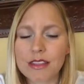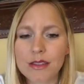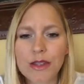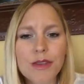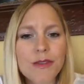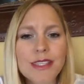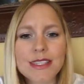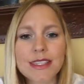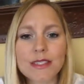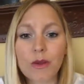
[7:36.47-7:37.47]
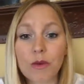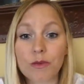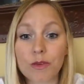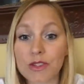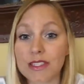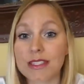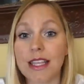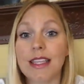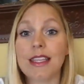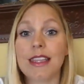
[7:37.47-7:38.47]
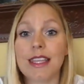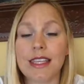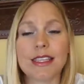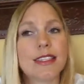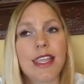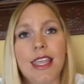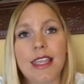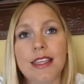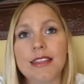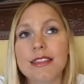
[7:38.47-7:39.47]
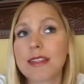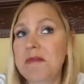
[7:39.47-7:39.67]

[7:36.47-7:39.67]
So QVC is known for just selling things, and